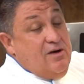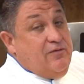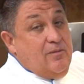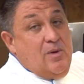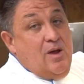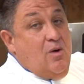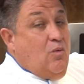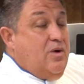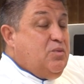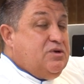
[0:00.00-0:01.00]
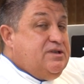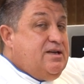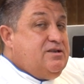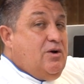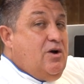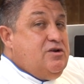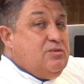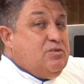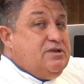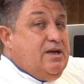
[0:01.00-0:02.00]
from 1% to
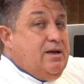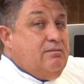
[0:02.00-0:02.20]
100%.